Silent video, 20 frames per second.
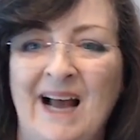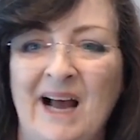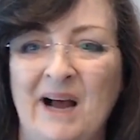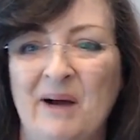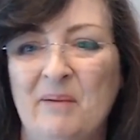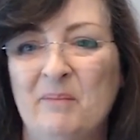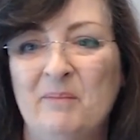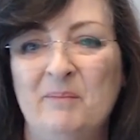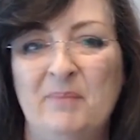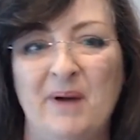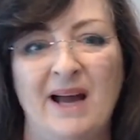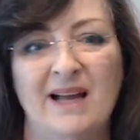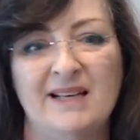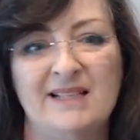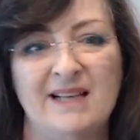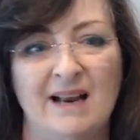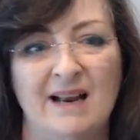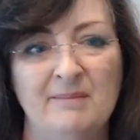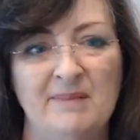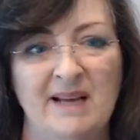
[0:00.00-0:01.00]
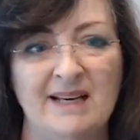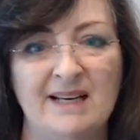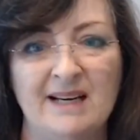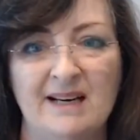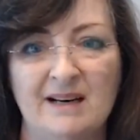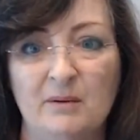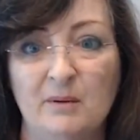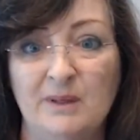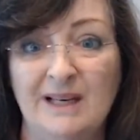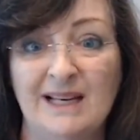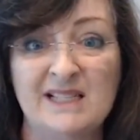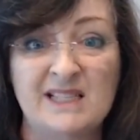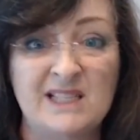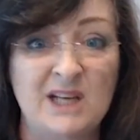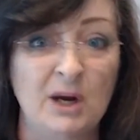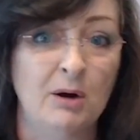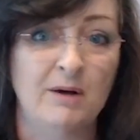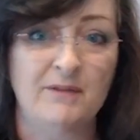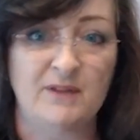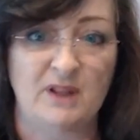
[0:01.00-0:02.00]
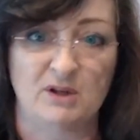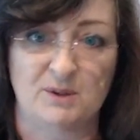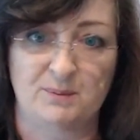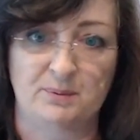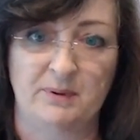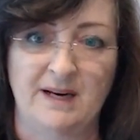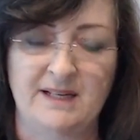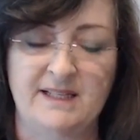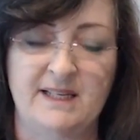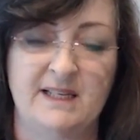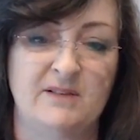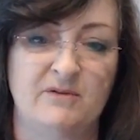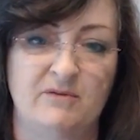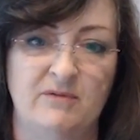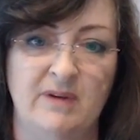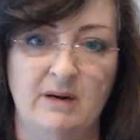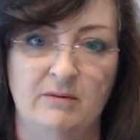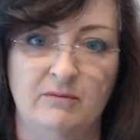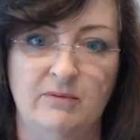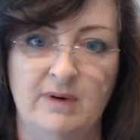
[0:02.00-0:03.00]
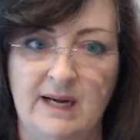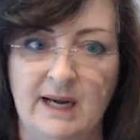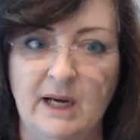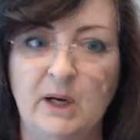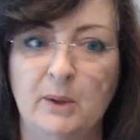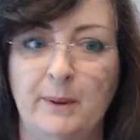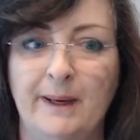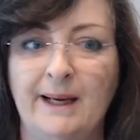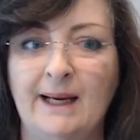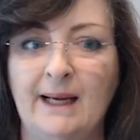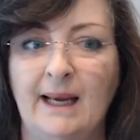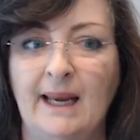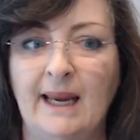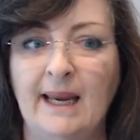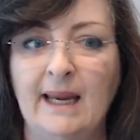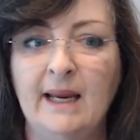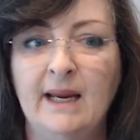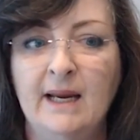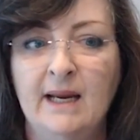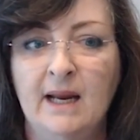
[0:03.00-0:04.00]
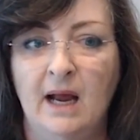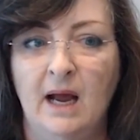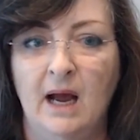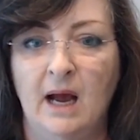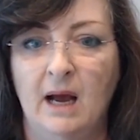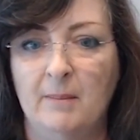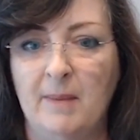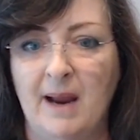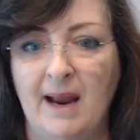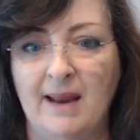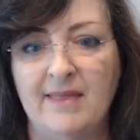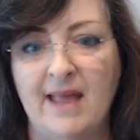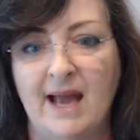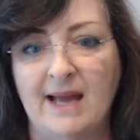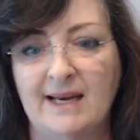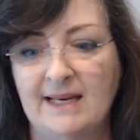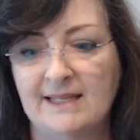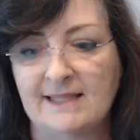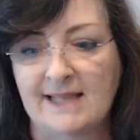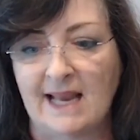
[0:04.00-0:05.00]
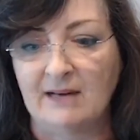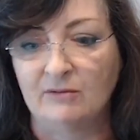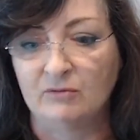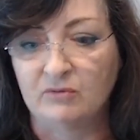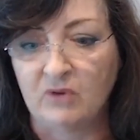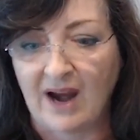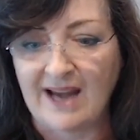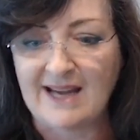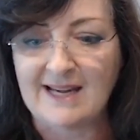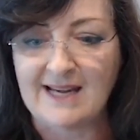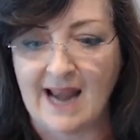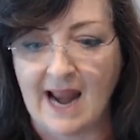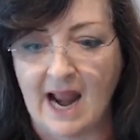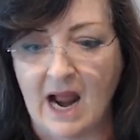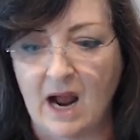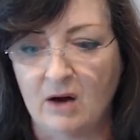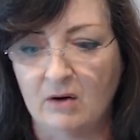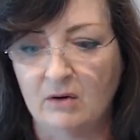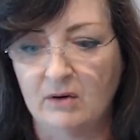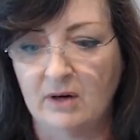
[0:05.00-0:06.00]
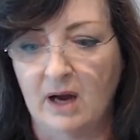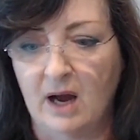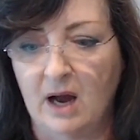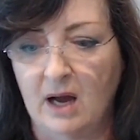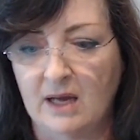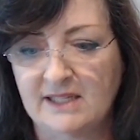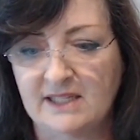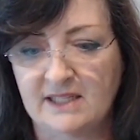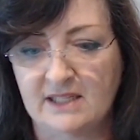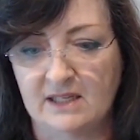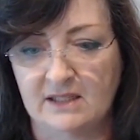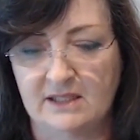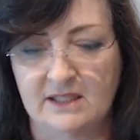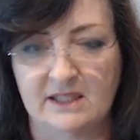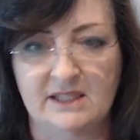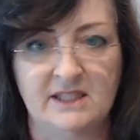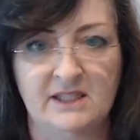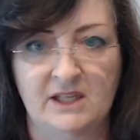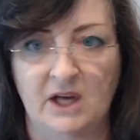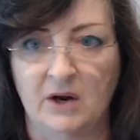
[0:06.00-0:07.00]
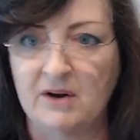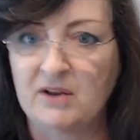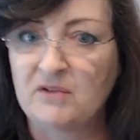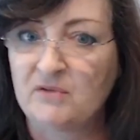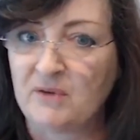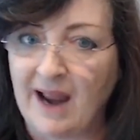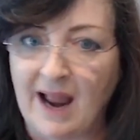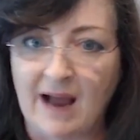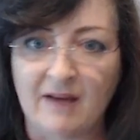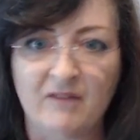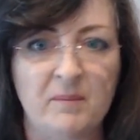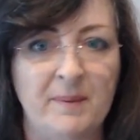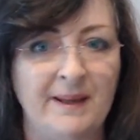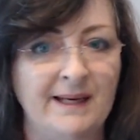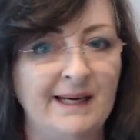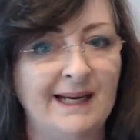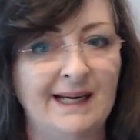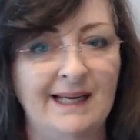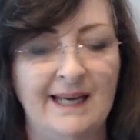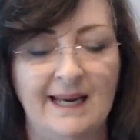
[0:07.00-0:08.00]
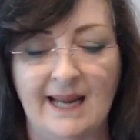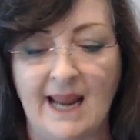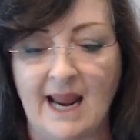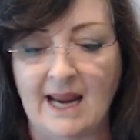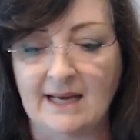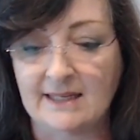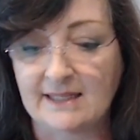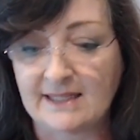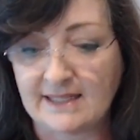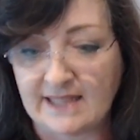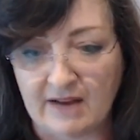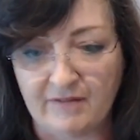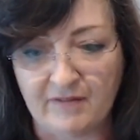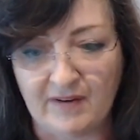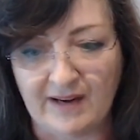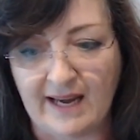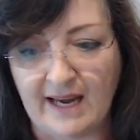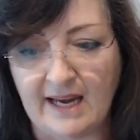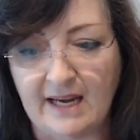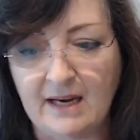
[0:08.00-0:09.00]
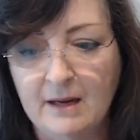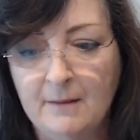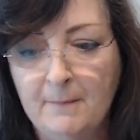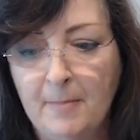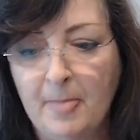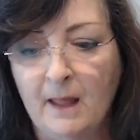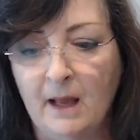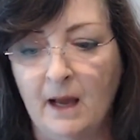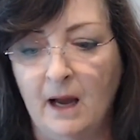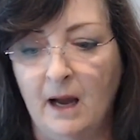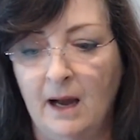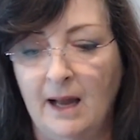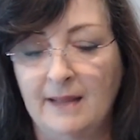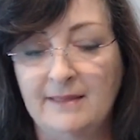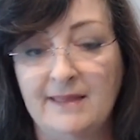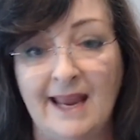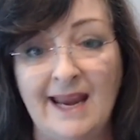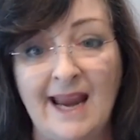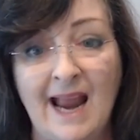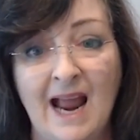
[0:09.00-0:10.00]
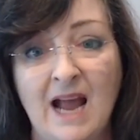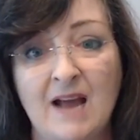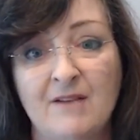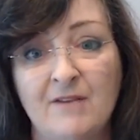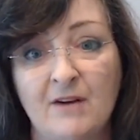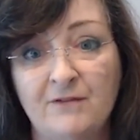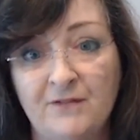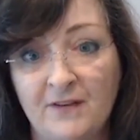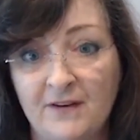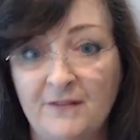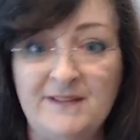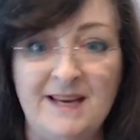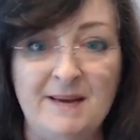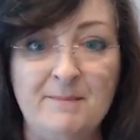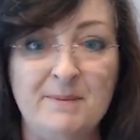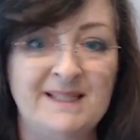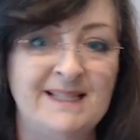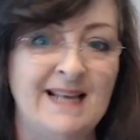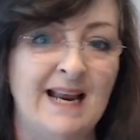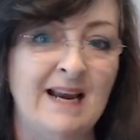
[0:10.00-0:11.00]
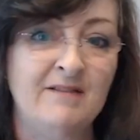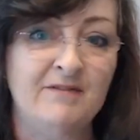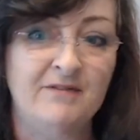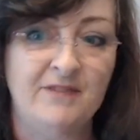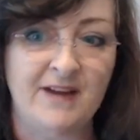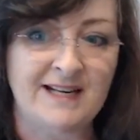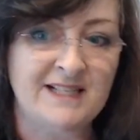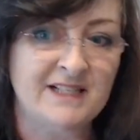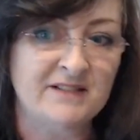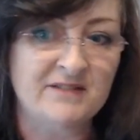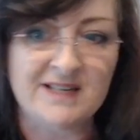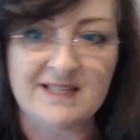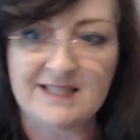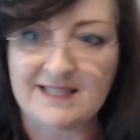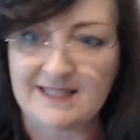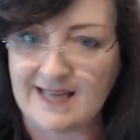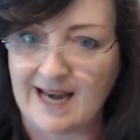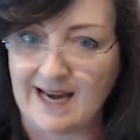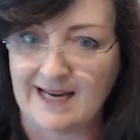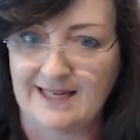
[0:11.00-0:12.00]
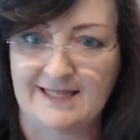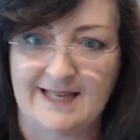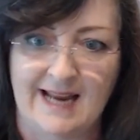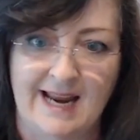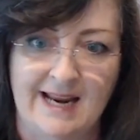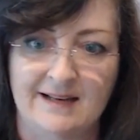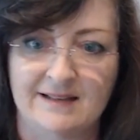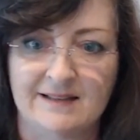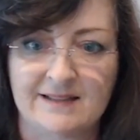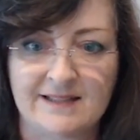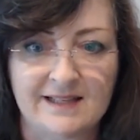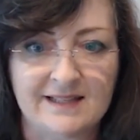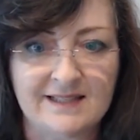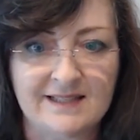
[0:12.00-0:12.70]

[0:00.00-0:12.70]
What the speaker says: but let's go over those prices really quickly. And that is like right now, just going through it alphabetically again, Cephaly, they have a 15% Veterans Day sale.